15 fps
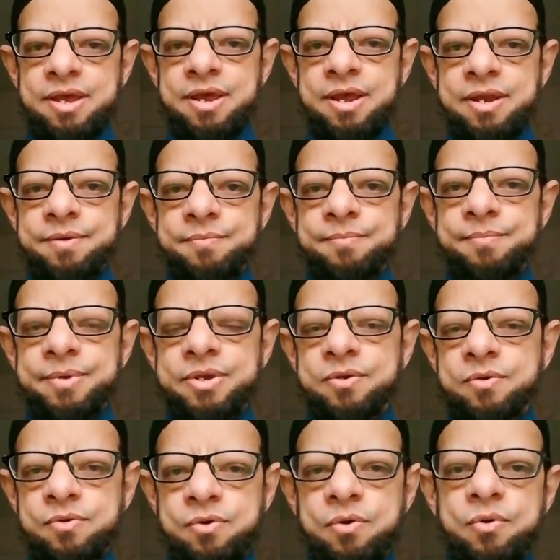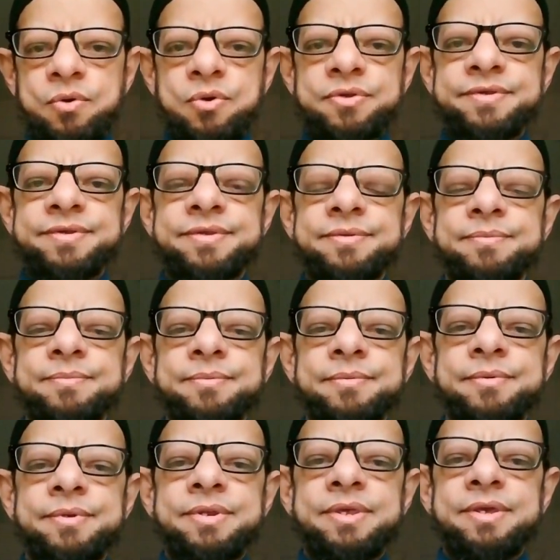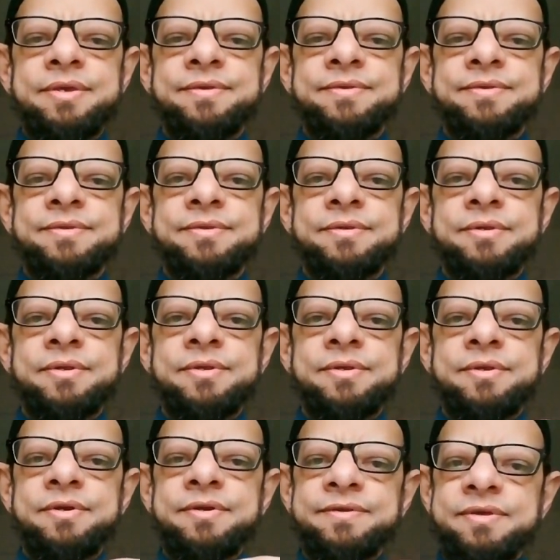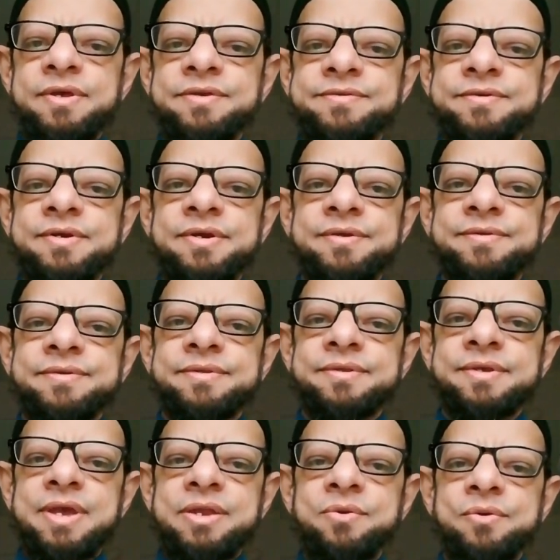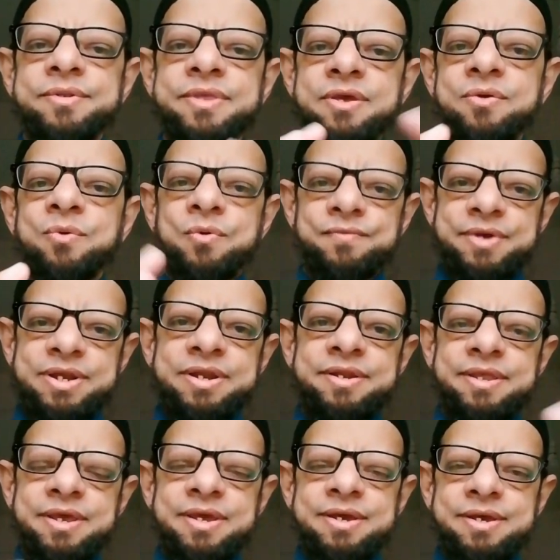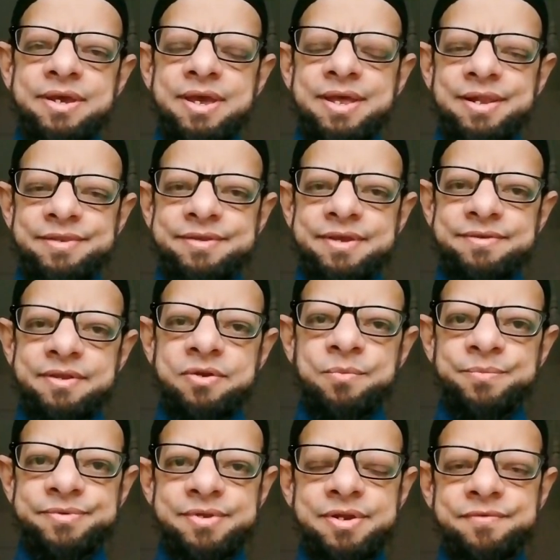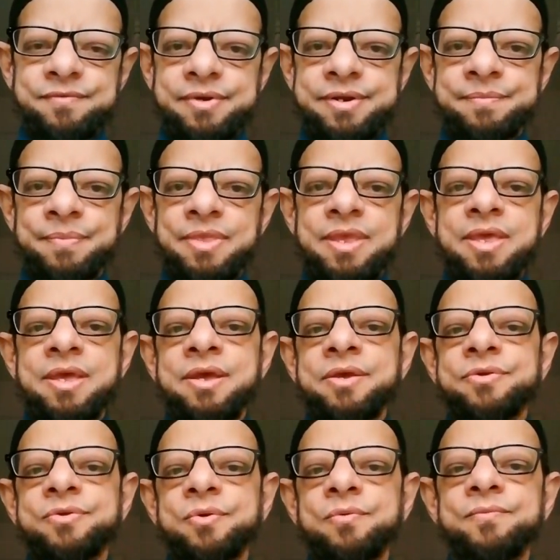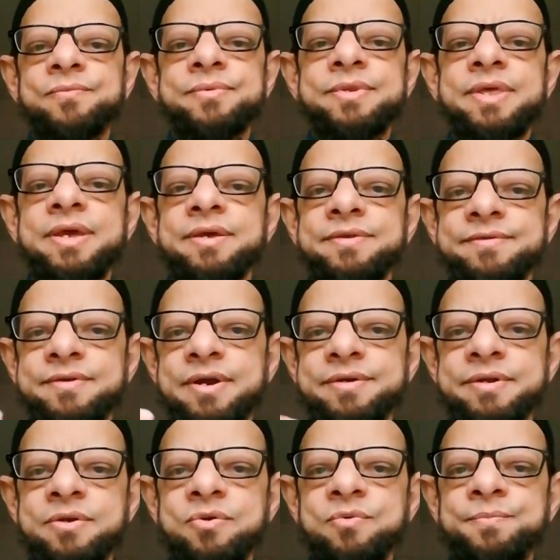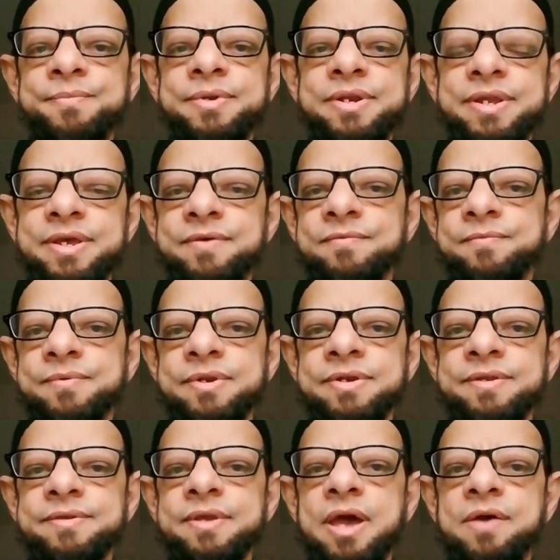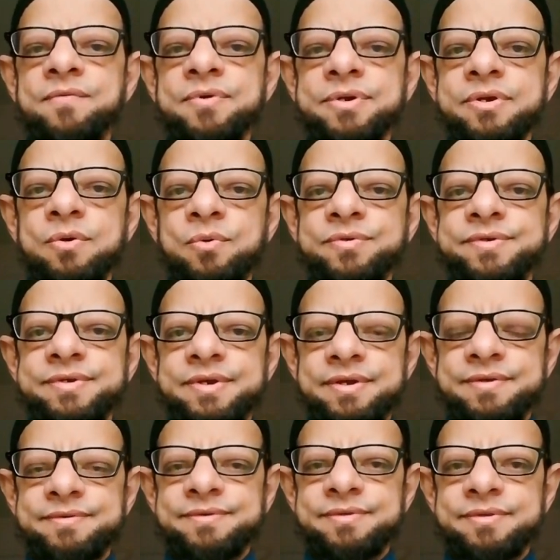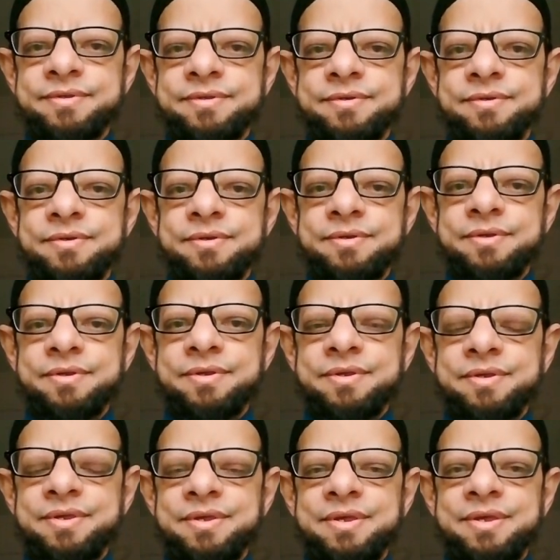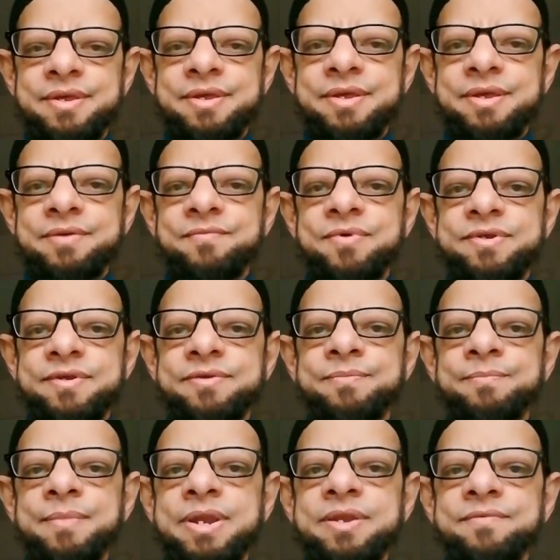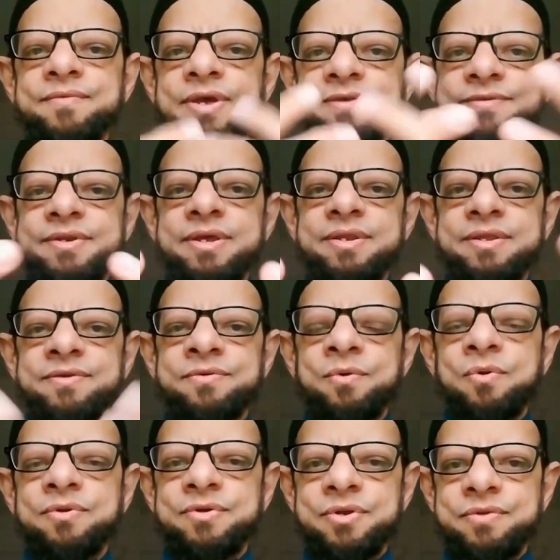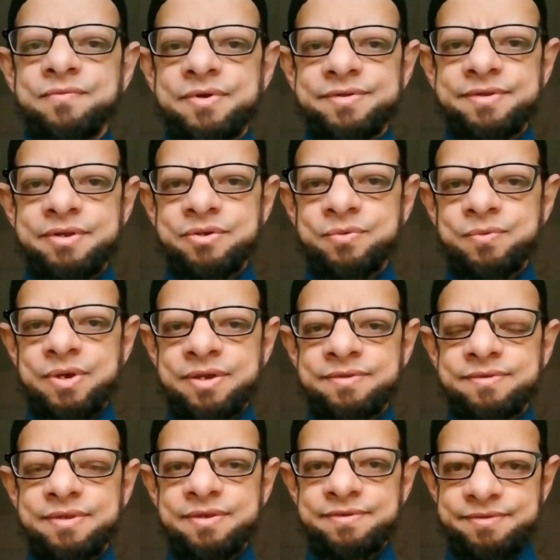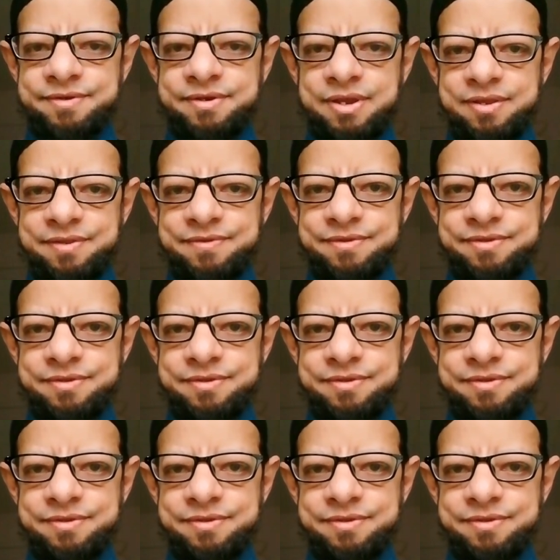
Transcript: And because these researchers cannot think of anything else as an observer, so they are starting to believe it is our conscious which is manifesting this whole universe into existence,